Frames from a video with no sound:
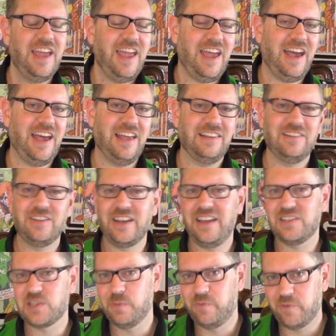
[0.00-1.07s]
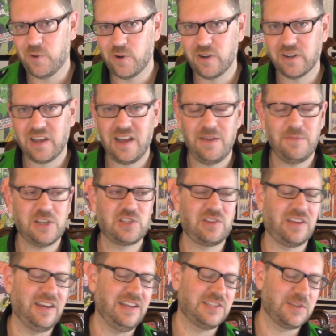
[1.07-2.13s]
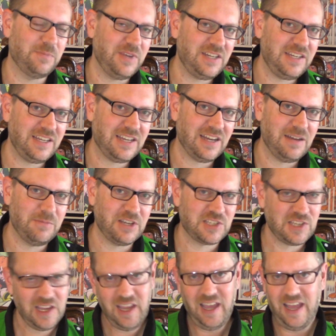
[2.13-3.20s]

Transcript: uh, looking at some foreign comics, looking at some indie comics,